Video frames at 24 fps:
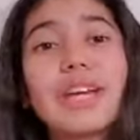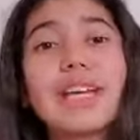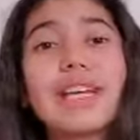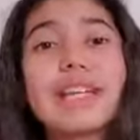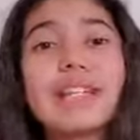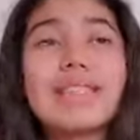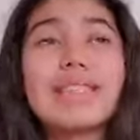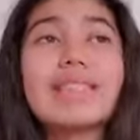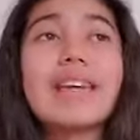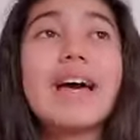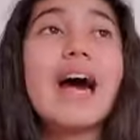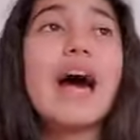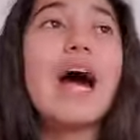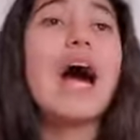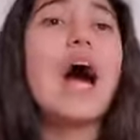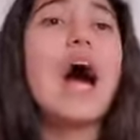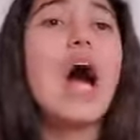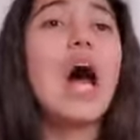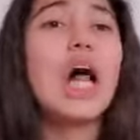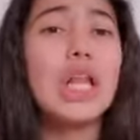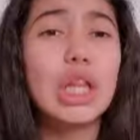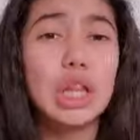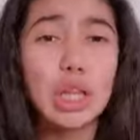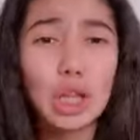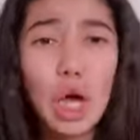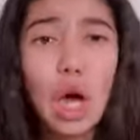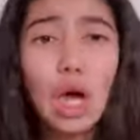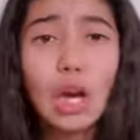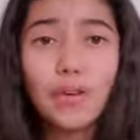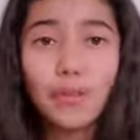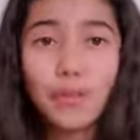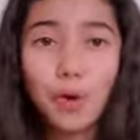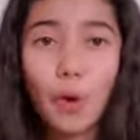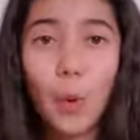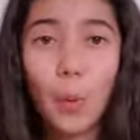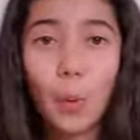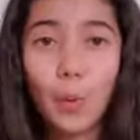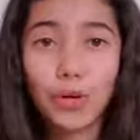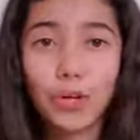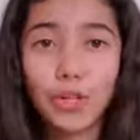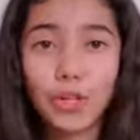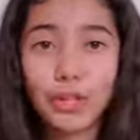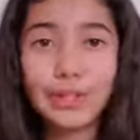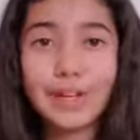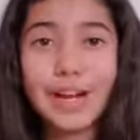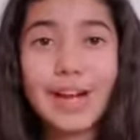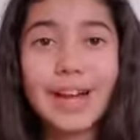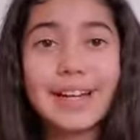It's a lot of
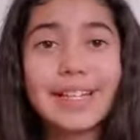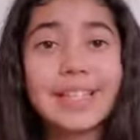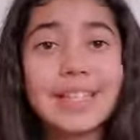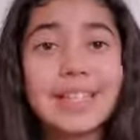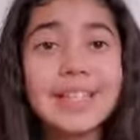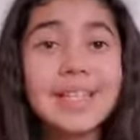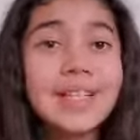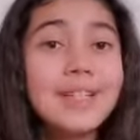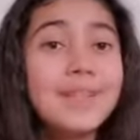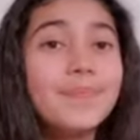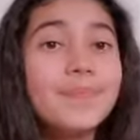homework, you guys.